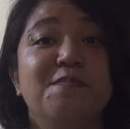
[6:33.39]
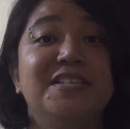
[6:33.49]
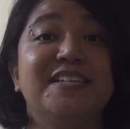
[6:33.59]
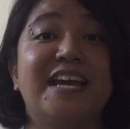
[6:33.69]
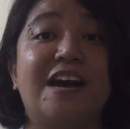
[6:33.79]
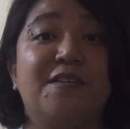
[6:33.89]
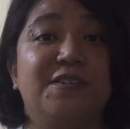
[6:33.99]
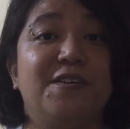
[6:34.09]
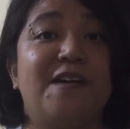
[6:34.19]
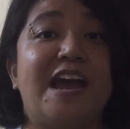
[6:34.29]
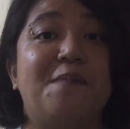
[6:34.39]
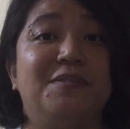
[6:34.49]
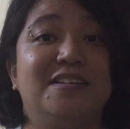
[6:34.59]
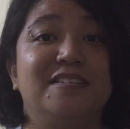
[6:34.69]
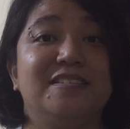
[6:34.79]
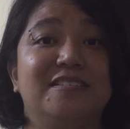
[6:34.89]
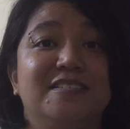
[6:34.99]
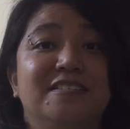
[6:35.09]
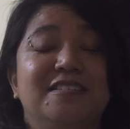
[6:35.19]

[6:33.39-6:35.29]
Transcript: missing out on your happiness.